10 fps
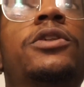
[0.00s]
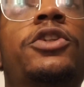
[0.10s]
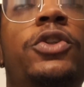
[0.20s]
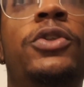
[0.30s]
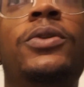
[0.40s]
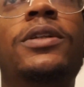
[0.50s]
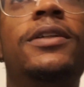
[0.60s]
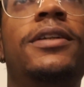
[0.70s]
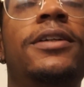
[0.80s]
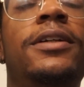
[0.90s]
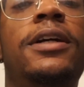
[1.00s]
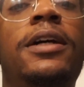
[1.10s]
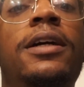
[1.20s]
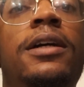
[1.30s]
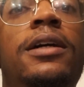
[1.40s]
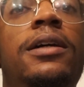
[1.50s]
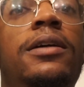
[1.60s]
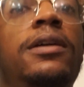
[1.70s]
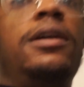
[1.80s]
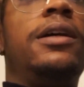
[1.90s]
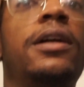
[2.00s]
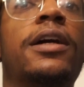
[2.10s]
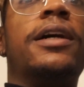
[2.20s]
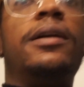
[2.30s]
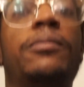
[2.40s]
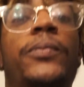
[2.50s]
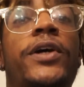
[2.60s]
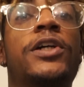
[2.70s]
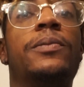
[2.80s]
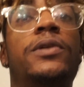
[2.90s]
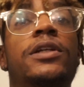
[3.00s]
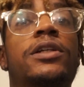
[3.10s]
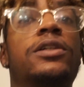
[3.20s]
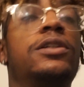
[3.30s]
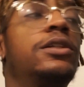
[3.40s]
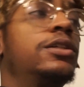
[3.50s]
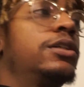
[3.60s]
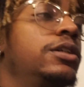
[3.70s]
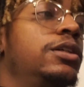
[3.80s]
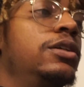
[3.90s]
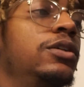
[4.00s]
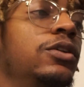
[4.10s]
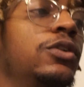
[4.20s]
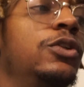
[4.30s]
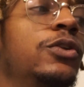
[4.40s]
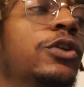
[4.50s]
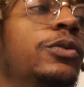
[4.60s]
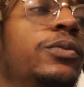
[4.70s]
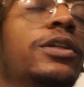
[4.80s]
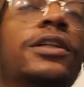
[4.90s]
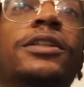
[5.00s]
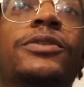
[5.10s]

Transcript: two, and I can pick up just a chord, but